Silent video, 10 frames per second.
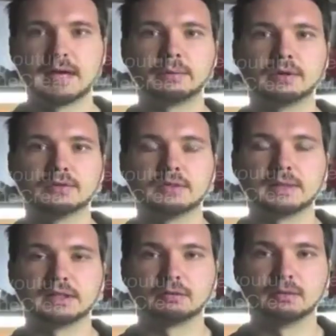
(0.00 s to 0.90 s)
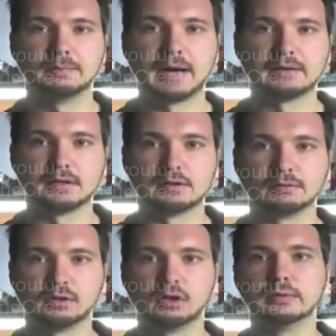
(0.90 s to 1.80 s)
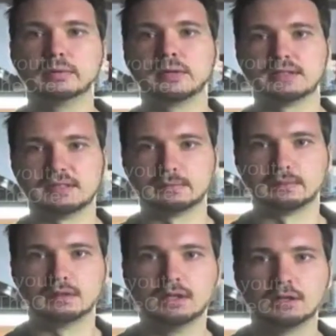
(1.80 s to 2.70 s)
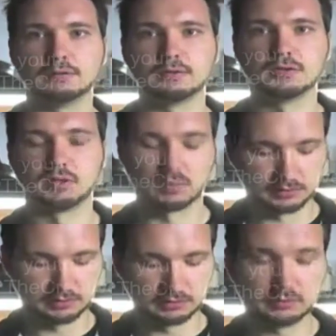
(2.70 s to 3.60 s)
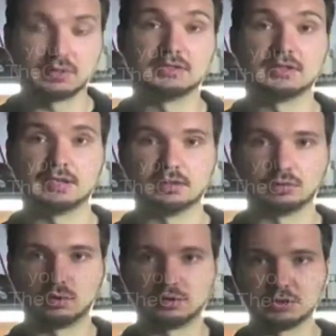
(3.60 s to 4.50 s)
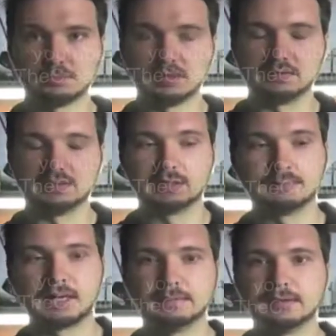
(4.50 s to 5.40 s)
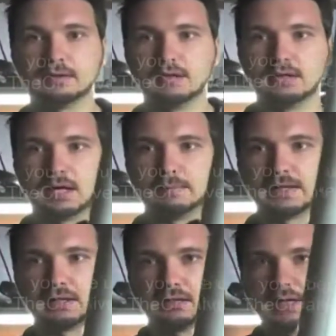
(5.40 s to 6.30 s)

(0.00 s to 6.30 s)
we're going to make the grip pattern here for our Obi Wan saber. First thing you want to do is take your 1-inch PVC pipe here and make a line